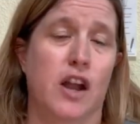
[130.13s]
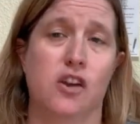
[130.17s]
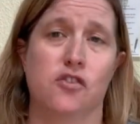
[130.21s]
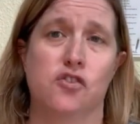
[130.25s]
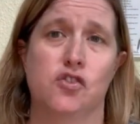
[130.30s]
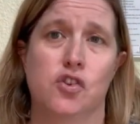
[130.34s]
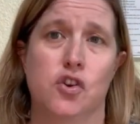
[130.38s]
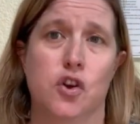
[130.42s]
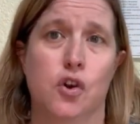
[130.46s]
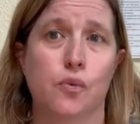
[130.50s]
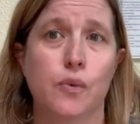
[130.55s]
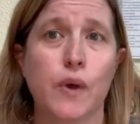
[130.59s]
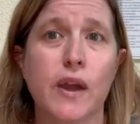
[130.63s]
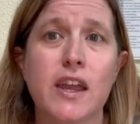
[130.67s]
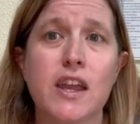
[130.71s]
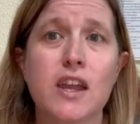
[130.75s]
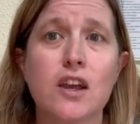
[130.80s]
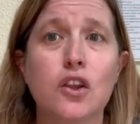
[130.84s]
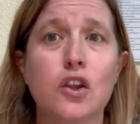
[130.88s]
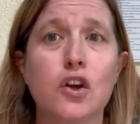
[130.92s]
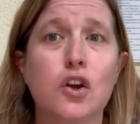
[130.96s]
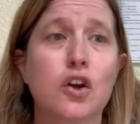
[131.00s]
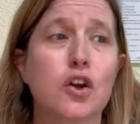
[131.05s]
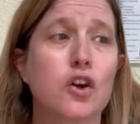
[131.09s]

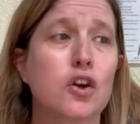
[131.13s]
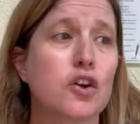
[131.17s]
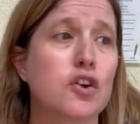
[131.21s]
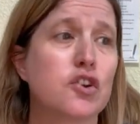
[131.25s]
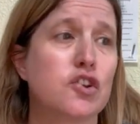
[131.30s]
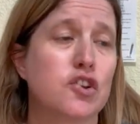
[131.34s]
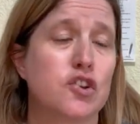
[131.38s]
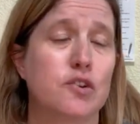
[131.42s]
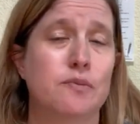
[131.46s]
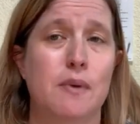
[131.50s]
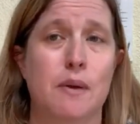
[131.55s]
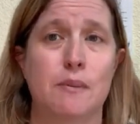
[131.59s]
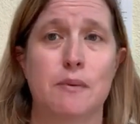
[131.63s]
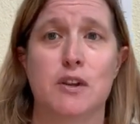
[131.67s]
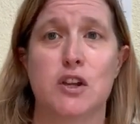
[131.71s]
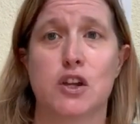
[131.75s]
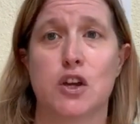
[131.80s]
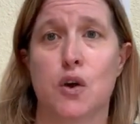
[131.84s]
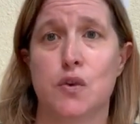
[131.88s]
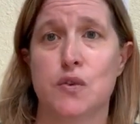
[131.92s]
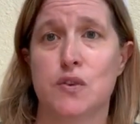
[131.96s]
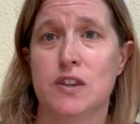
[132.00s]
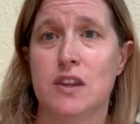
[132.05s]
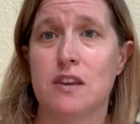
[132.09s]
extracurriculars, maybe to
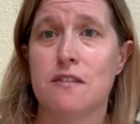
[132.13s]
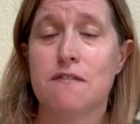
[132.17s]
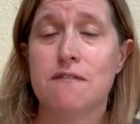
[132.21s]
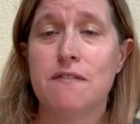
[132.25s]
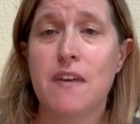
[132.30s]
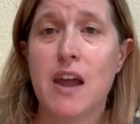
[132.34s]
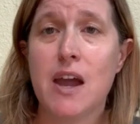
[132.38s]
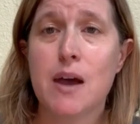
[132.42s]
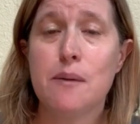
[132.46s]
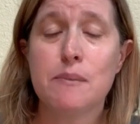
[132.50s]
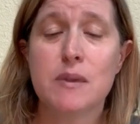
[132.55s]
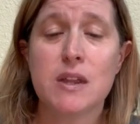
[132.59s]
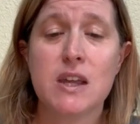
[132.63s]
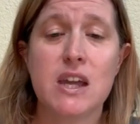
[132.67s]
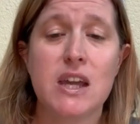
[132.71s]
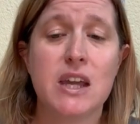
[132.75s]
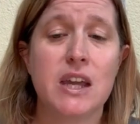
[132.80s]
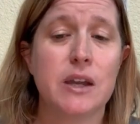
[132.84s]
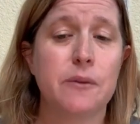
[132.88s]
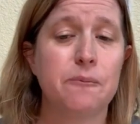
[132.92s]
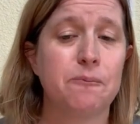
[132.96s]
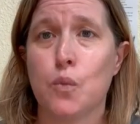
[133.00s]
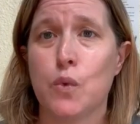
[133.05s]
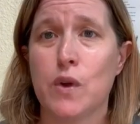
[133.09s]
go see family.